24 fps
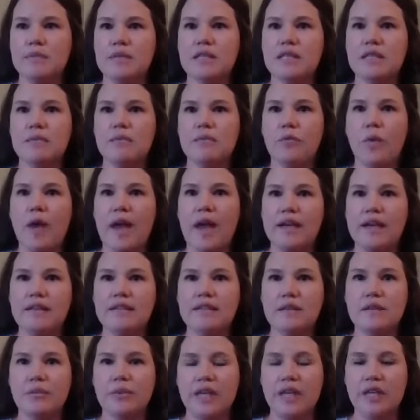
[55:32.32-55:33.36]
some
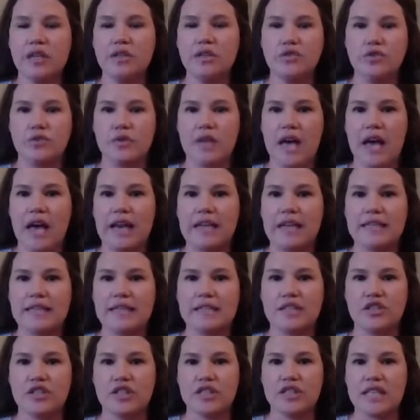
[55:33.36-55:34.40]
ways that we can do that
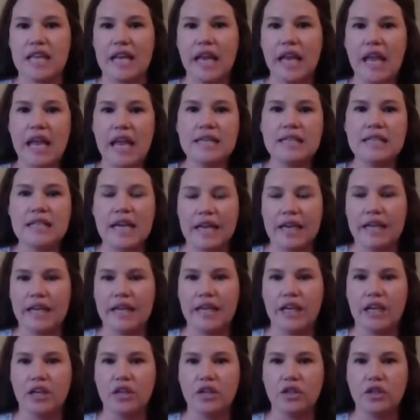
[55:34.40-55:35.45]
is just like
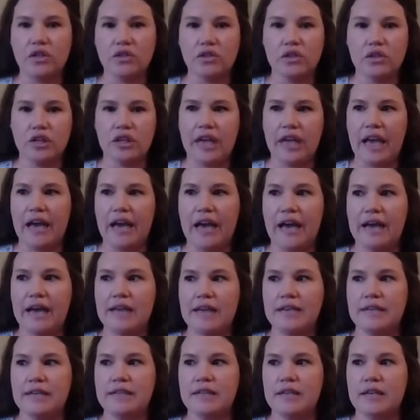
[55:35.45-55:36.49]
taking a look
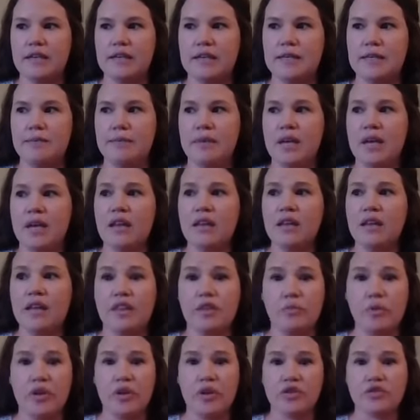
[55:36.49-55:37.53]
at like
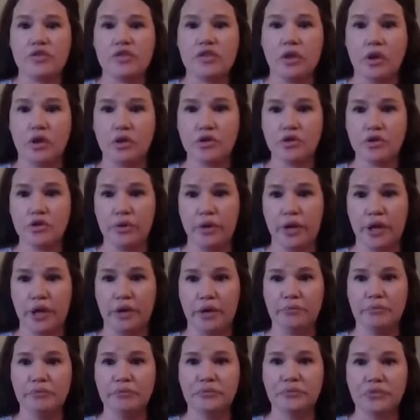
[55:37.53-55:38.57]
the pictures in our studio.
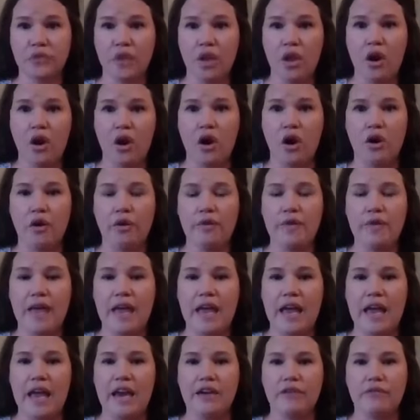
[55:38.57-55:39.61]
Are
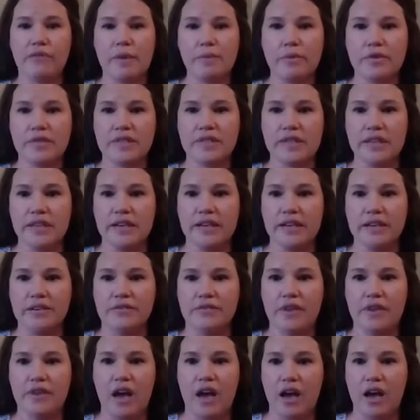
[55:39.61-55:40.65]
they
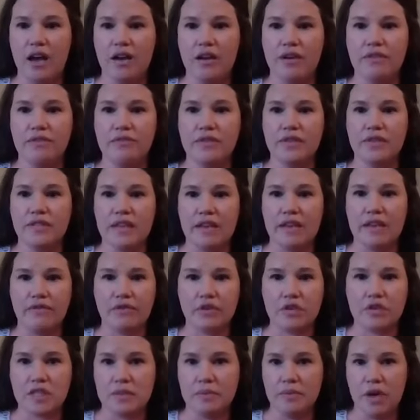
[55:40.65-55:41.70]
representative of
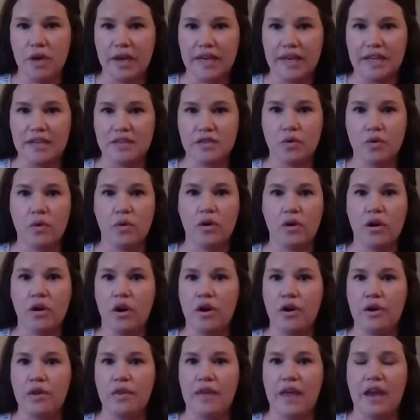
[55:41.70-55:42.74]
diverse bodies, or
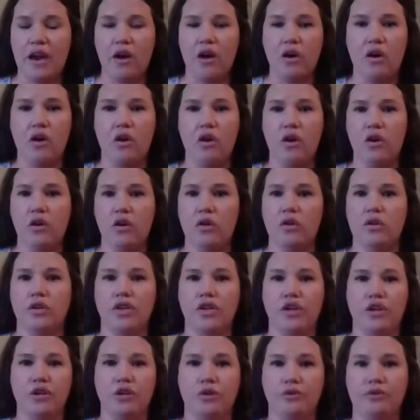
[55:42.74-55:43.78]
are they all,
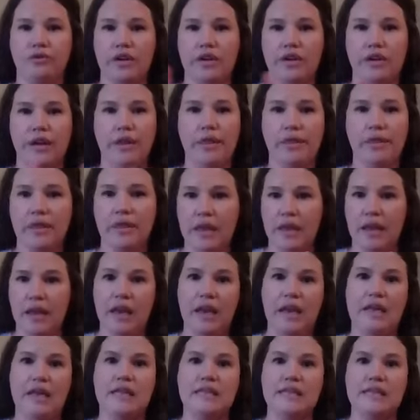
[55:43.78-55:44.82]
you know, very thin